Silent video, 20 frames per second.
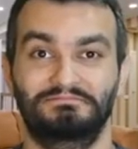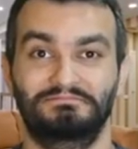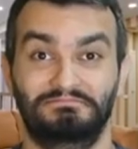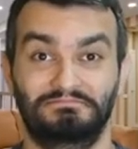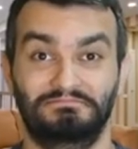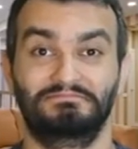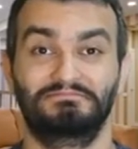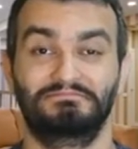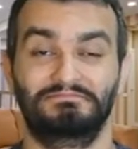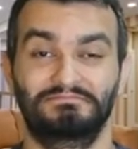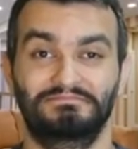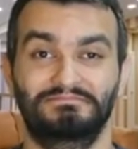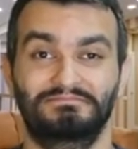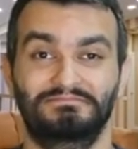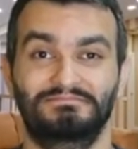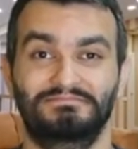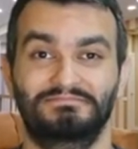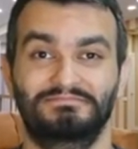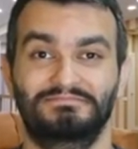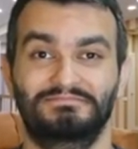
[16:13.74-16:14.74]

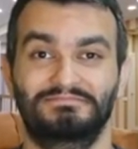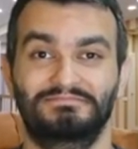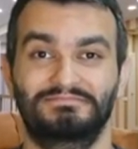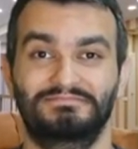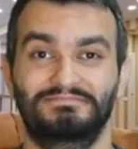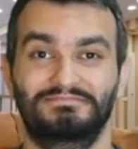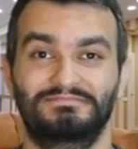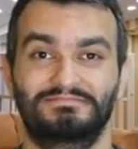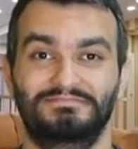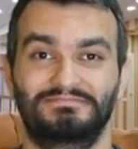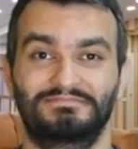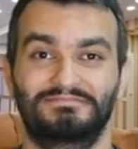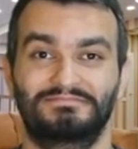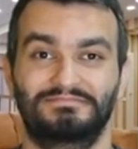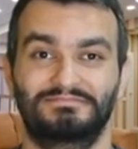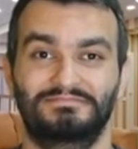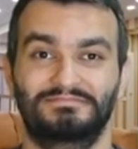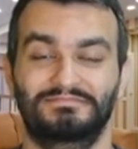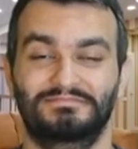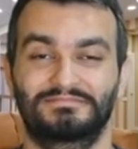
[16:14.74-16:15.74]

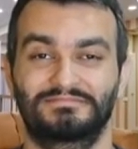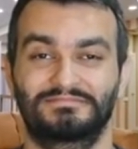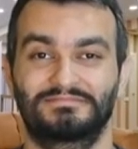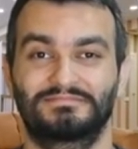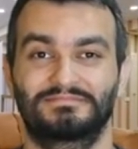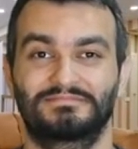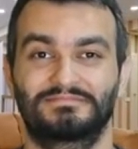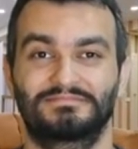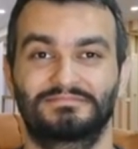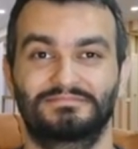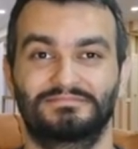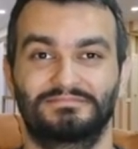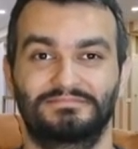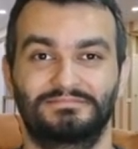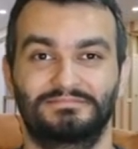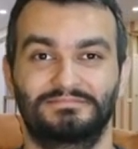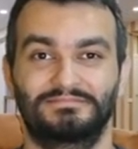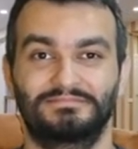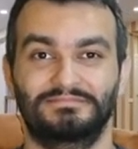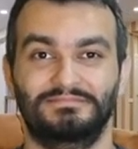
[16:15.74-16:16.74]

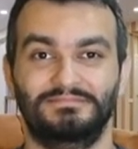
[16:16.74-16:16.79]
(silent)